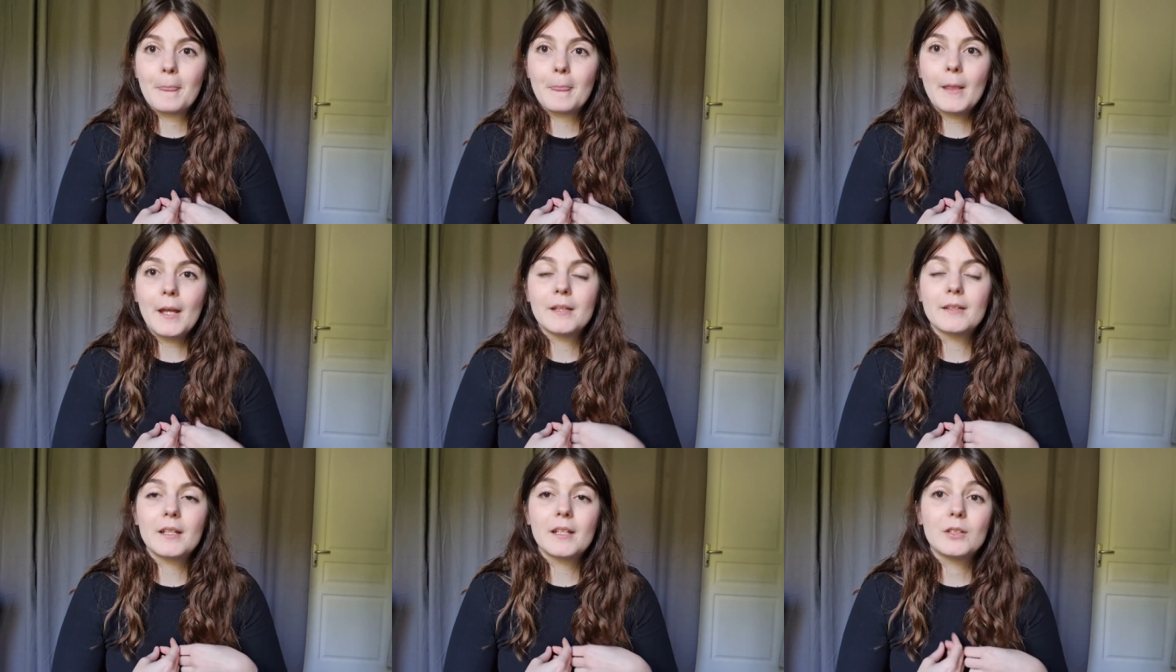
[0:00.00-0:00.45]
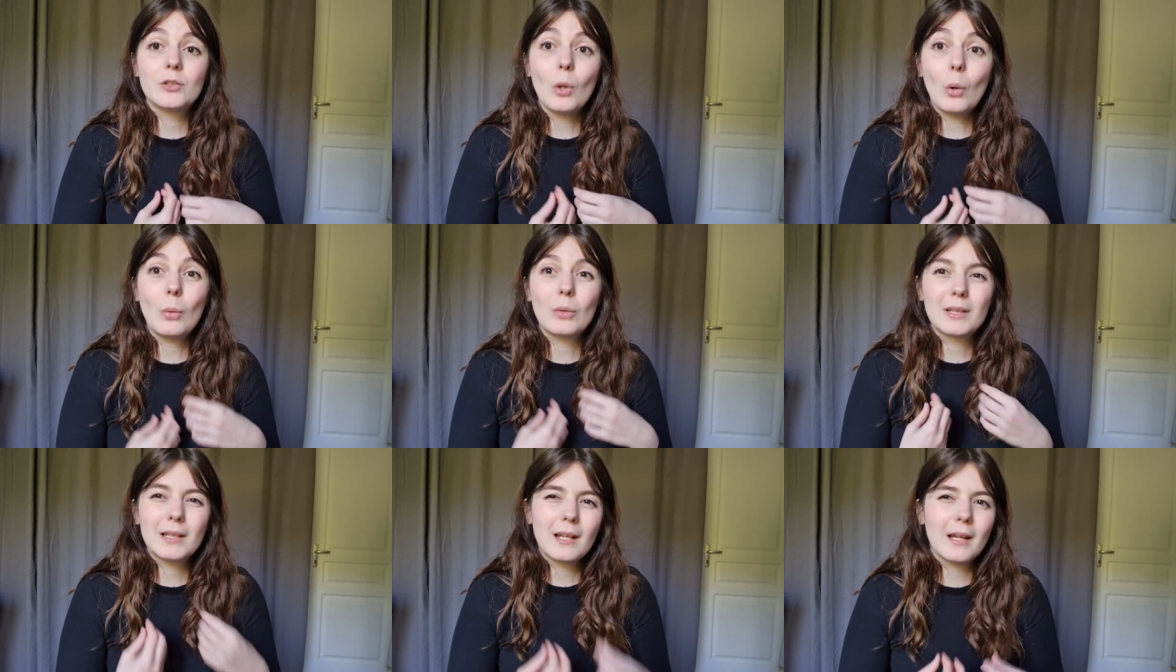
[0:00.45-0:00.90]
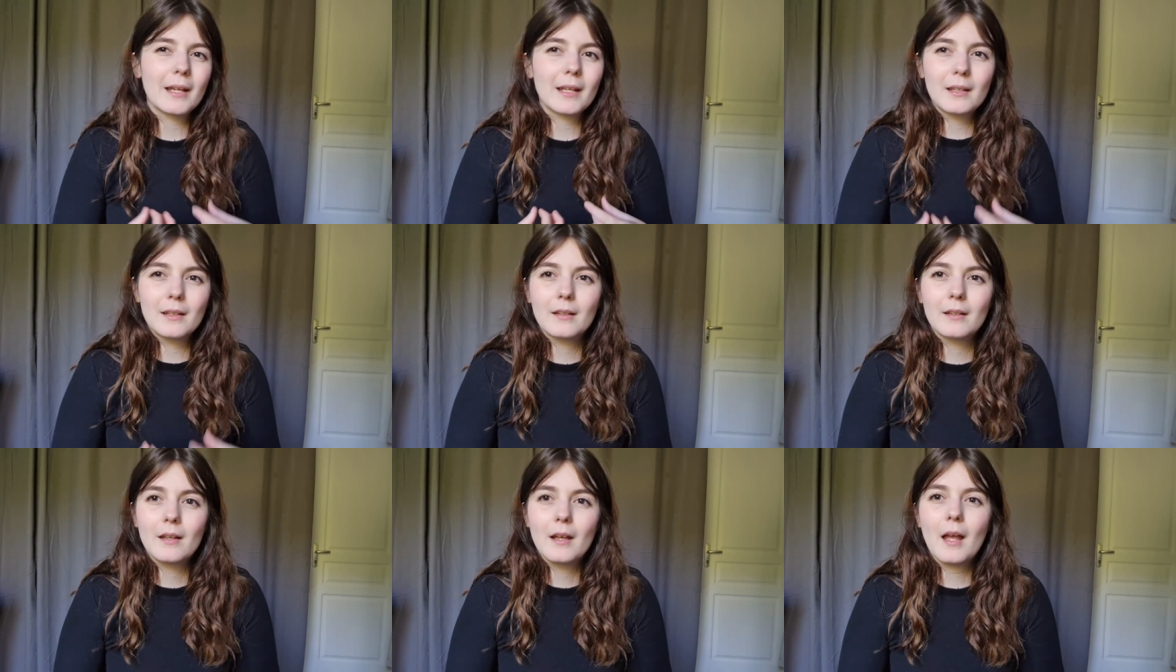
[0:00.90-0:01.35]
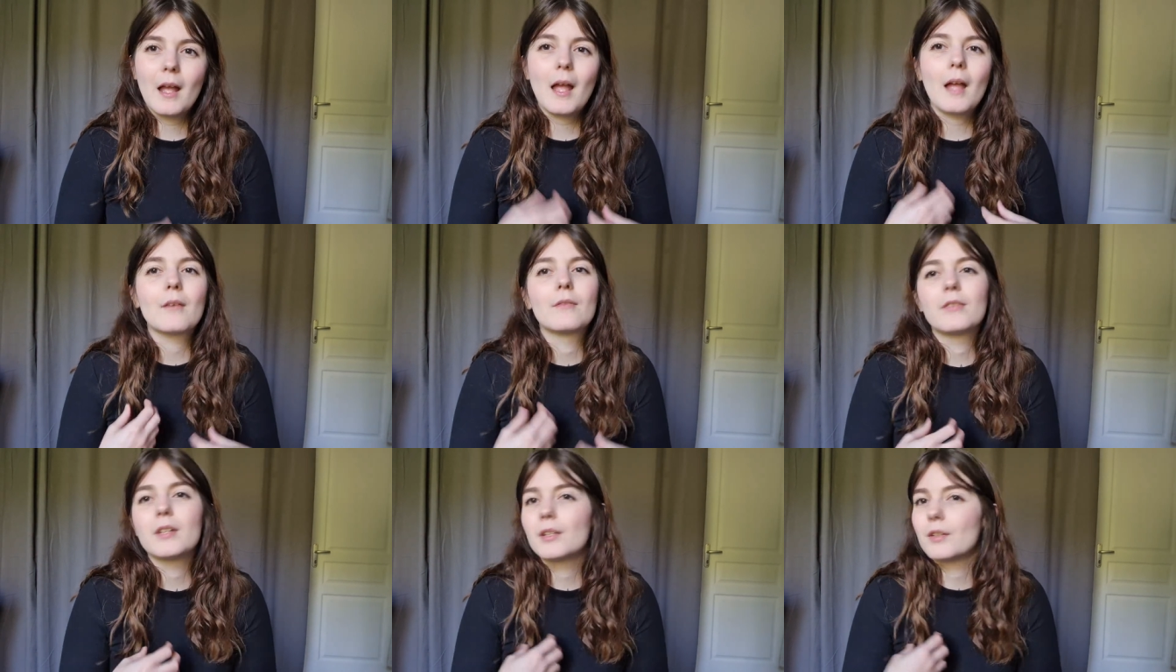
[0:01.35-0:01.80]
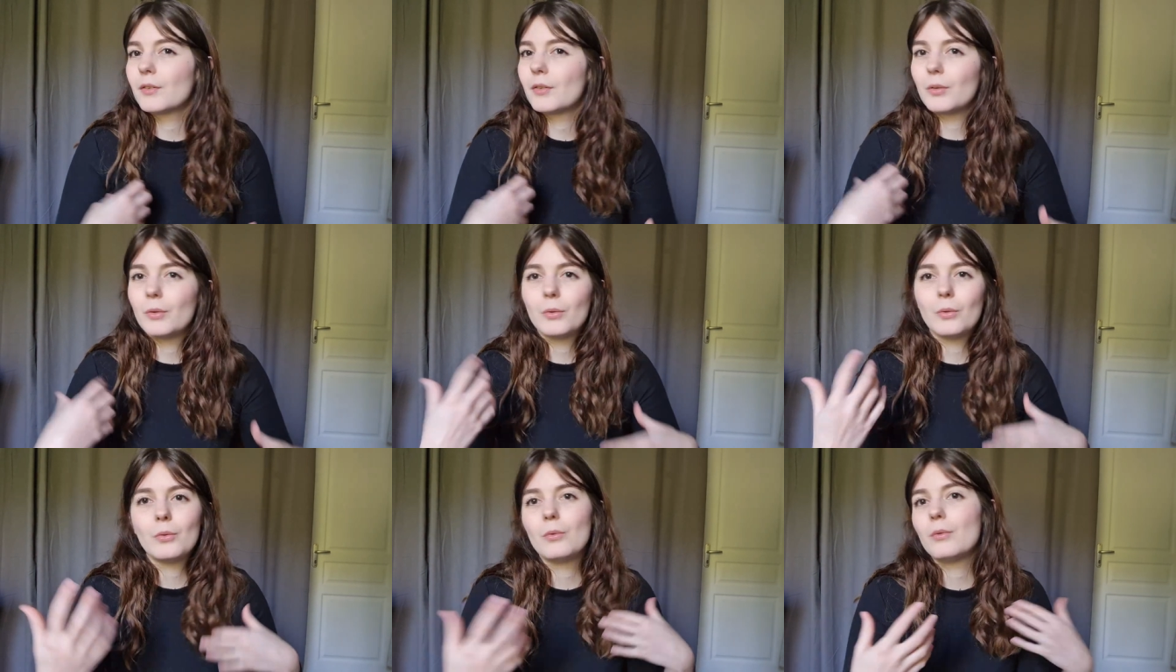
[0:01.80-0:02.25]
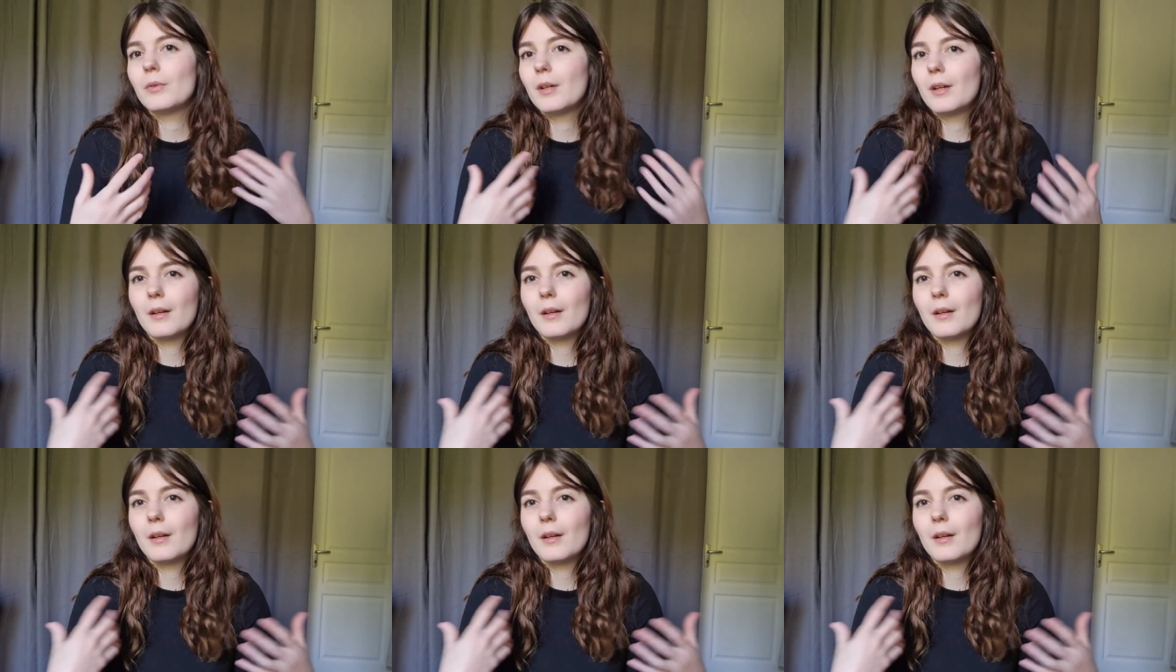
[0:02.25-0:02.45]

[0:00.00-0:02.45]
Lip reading: they don't like having to